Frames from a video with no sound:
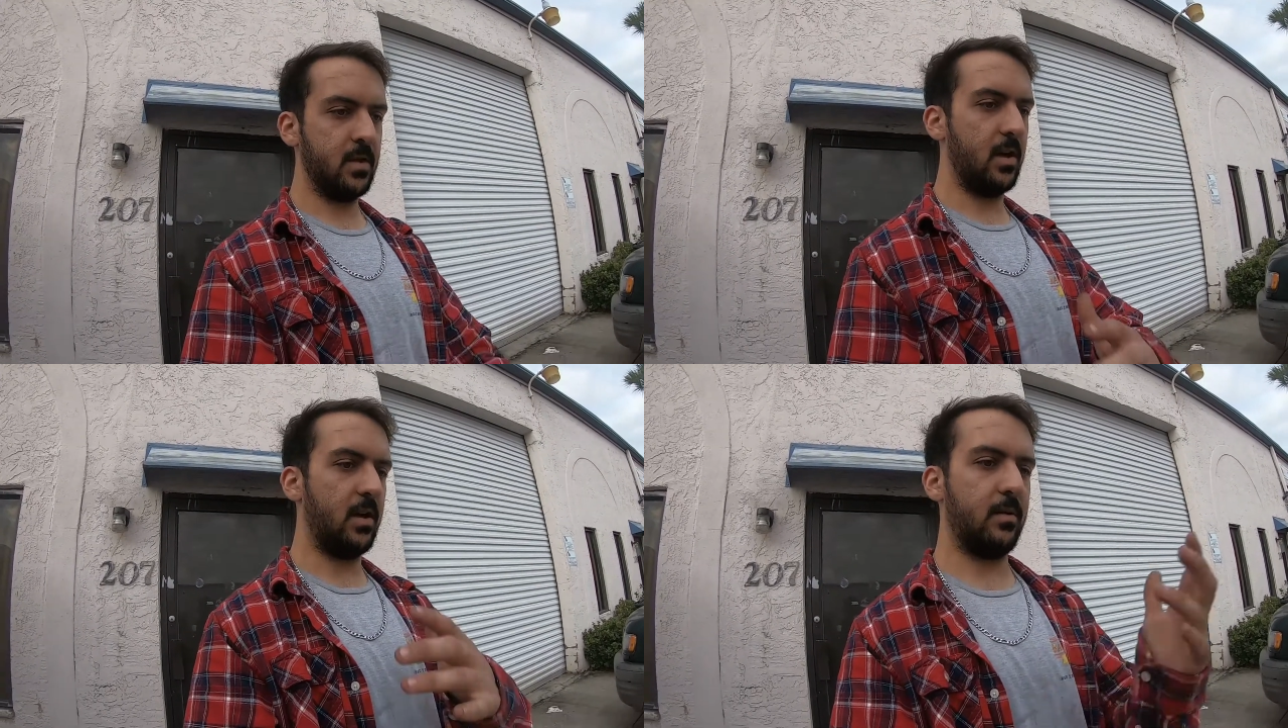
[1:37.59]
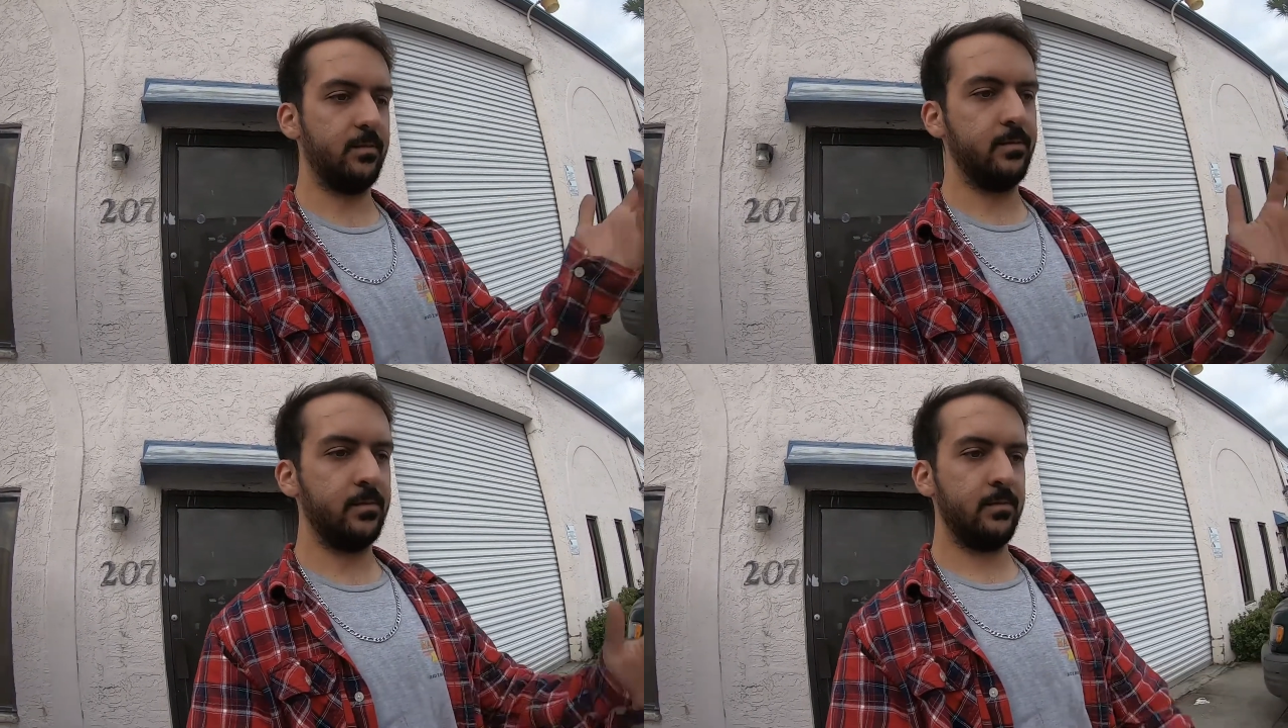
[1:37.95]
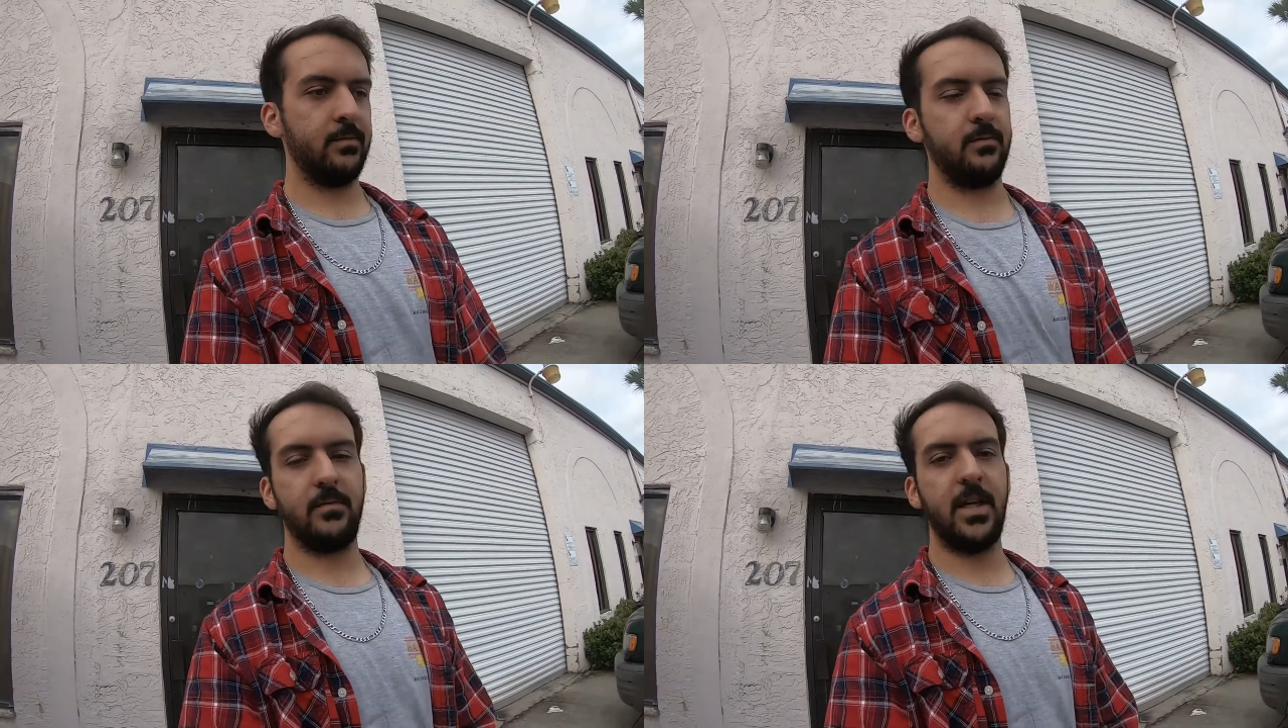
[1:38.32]
I'll
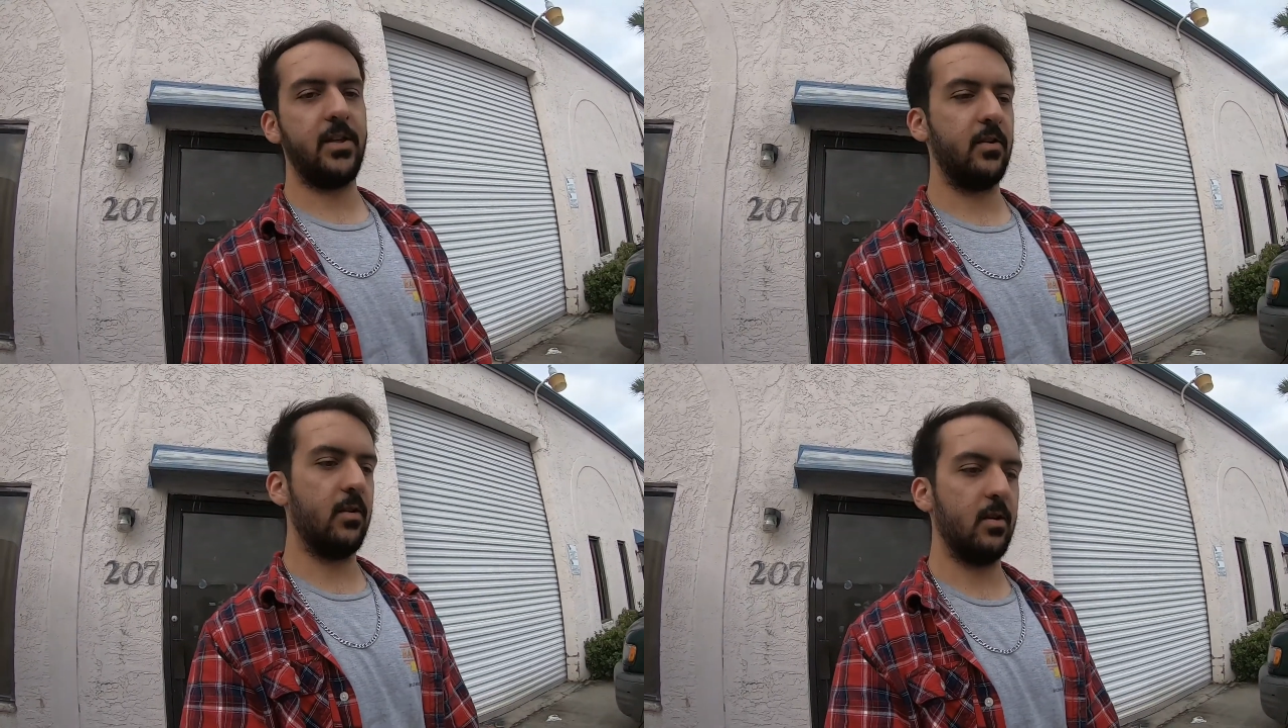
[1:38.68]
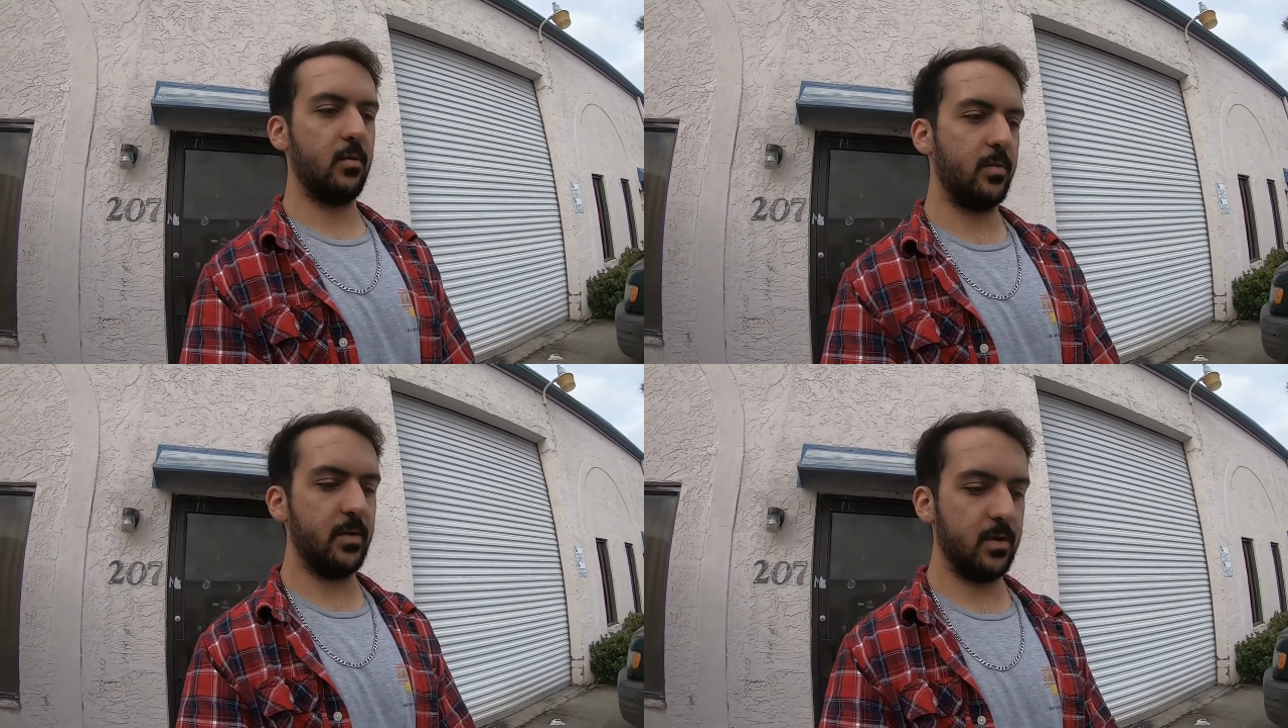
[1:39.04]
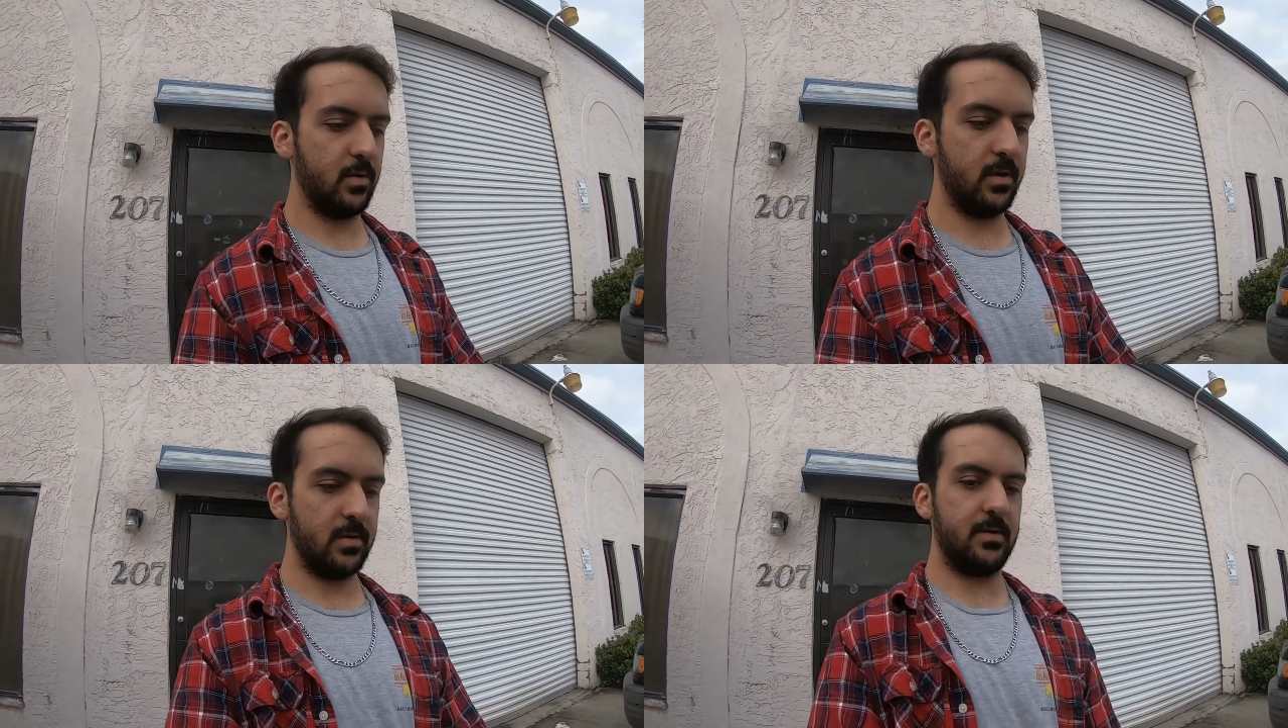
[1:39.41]
take you along with me
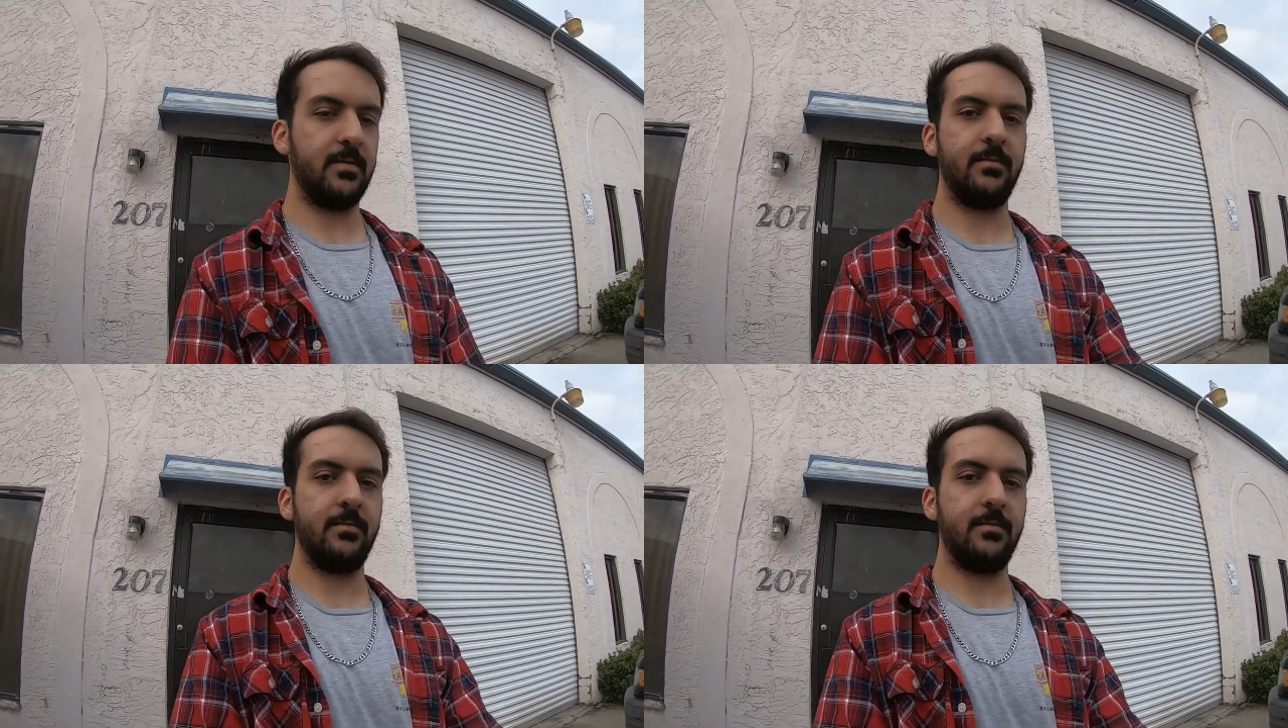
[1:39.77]
doing this.